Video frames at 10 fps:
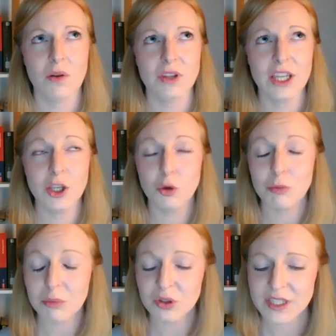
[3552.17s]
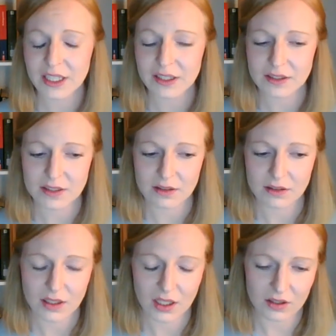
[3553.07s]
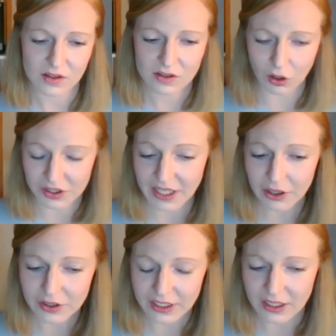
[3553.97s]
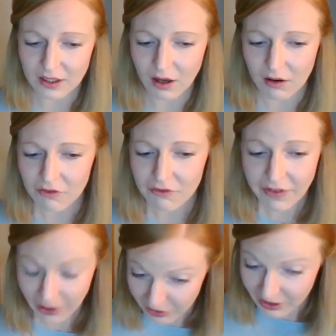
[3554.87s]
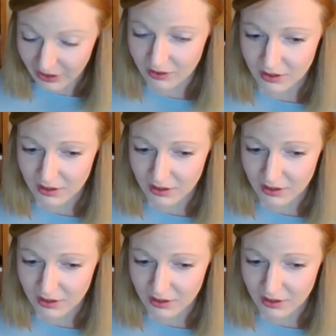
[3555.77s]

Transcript: EU member state solidarity are very